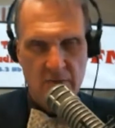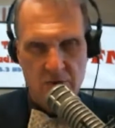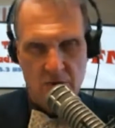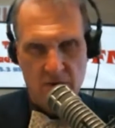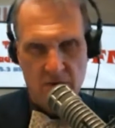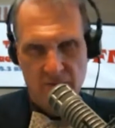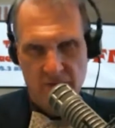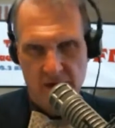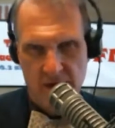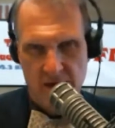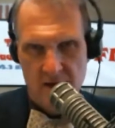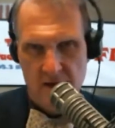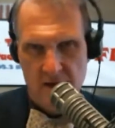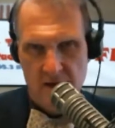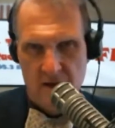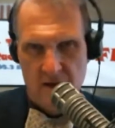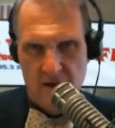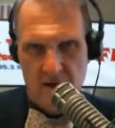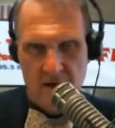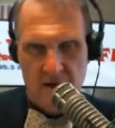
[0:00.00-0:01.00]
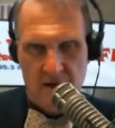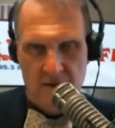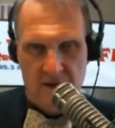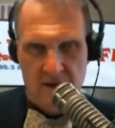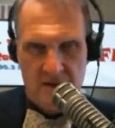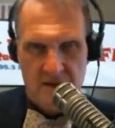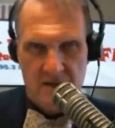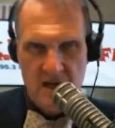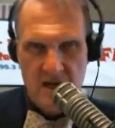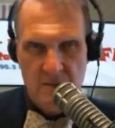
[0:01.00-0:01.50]
bubble
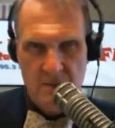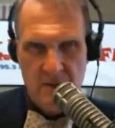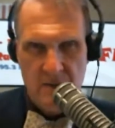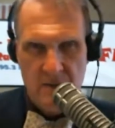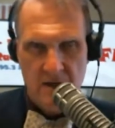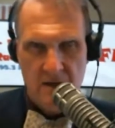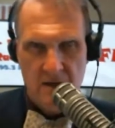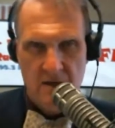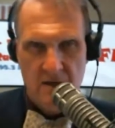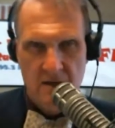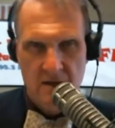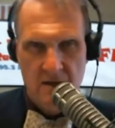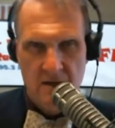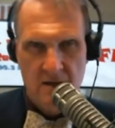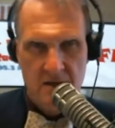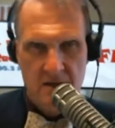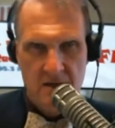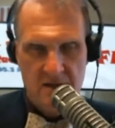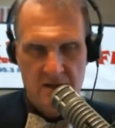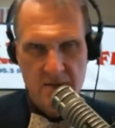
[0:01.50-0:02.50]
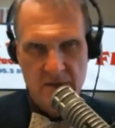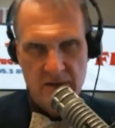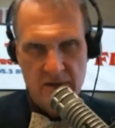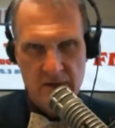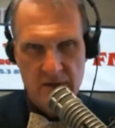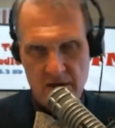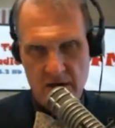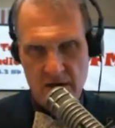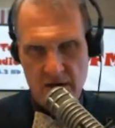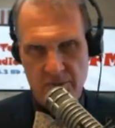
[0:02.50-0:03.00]
that's keeping
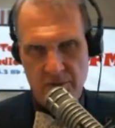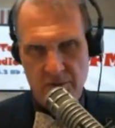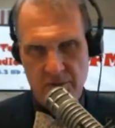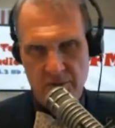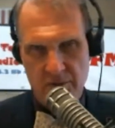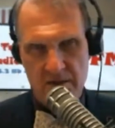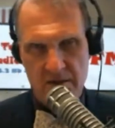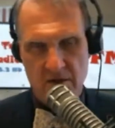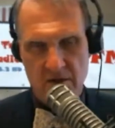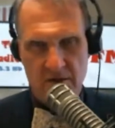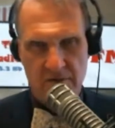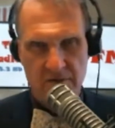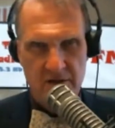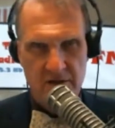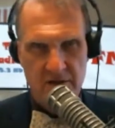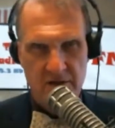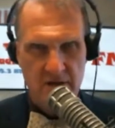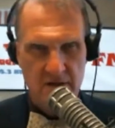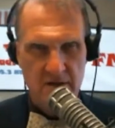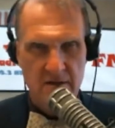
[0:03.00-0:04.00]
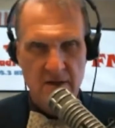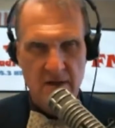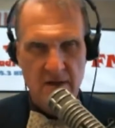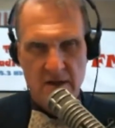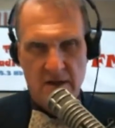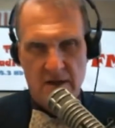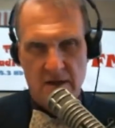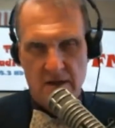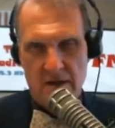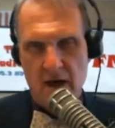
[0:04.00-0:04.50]
stock prices
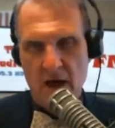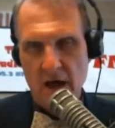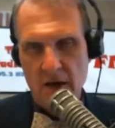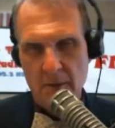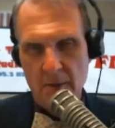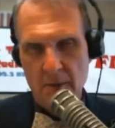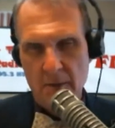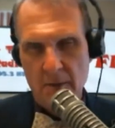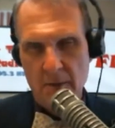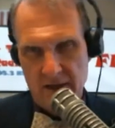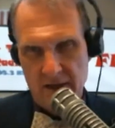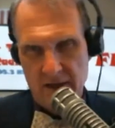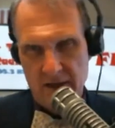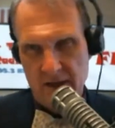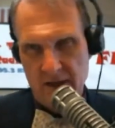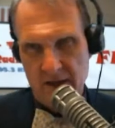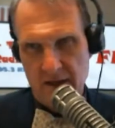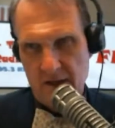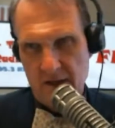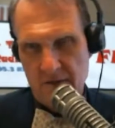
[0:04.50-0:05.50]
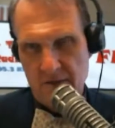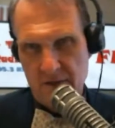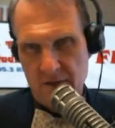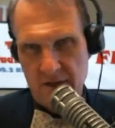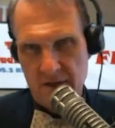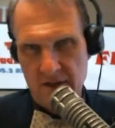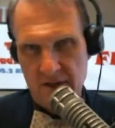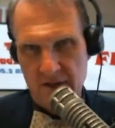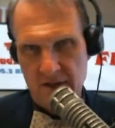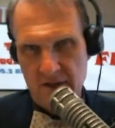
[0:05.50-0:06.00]
artificially up
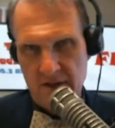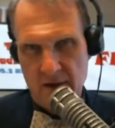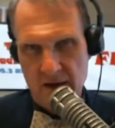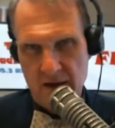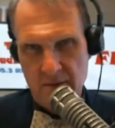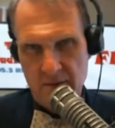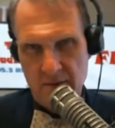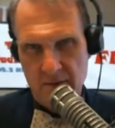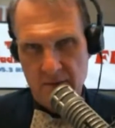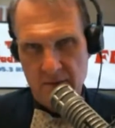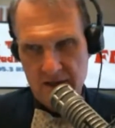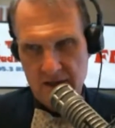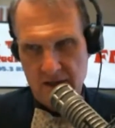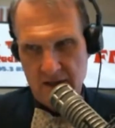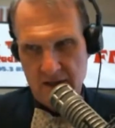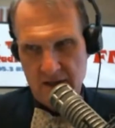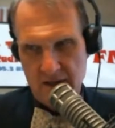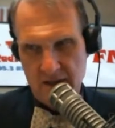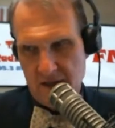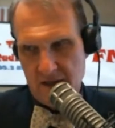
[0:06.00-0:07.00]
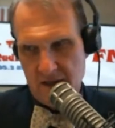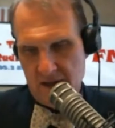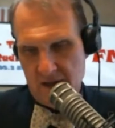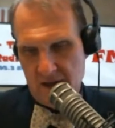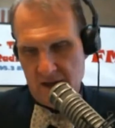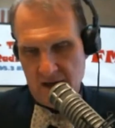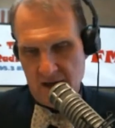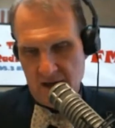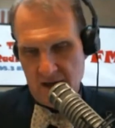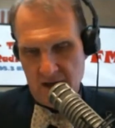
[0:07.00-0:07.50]
through these stock buybacks
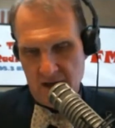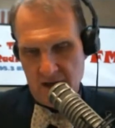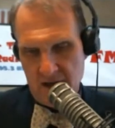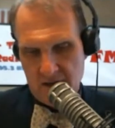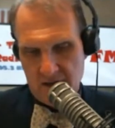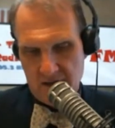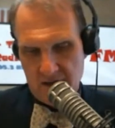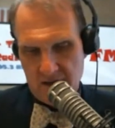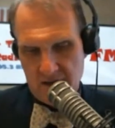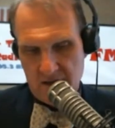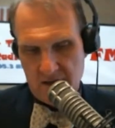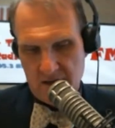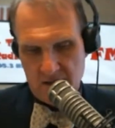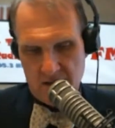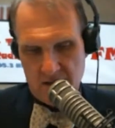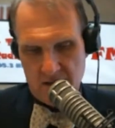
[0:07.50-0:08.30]
and